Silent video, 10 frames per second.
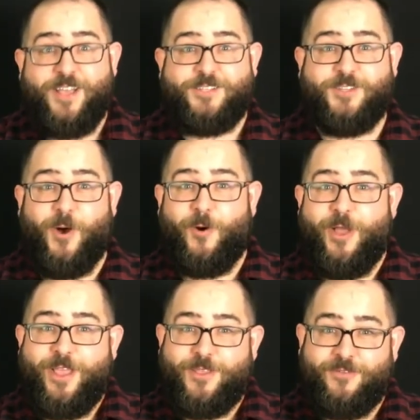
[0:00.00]
So
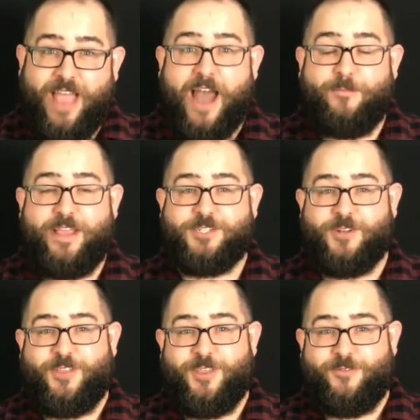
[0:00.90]
you've got to make sure
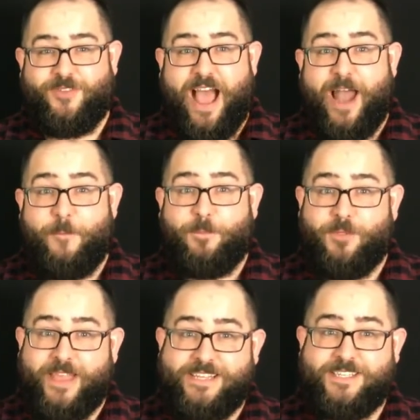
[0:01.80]
that you've got
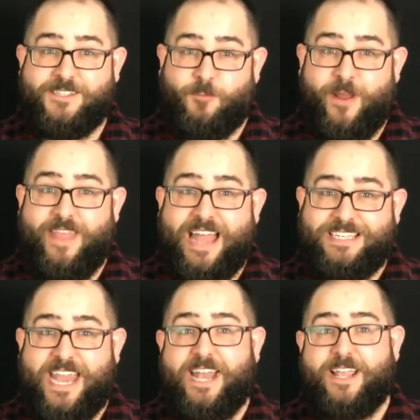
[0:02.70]
places where that
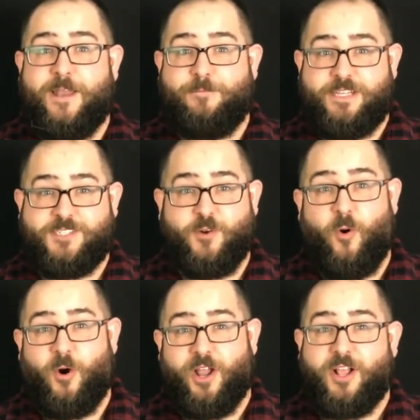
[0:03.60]
data can be
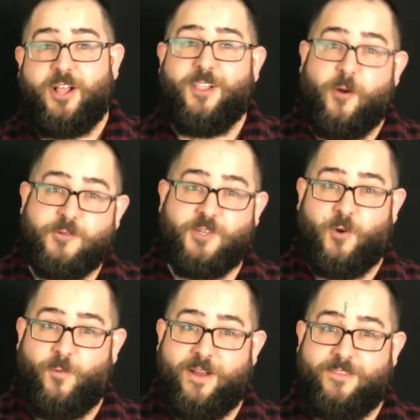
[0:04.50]
stored closer to
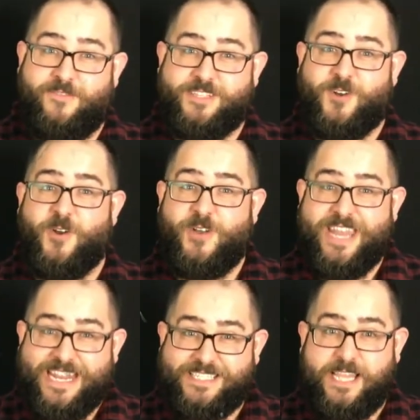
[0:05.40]
where the visitor
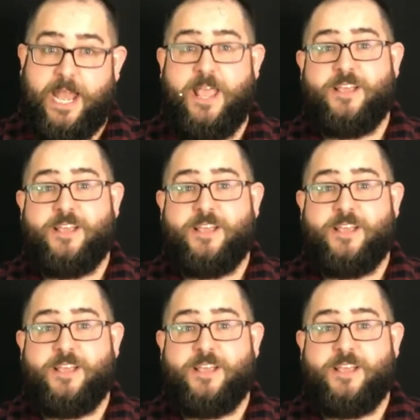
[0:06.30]
needs it.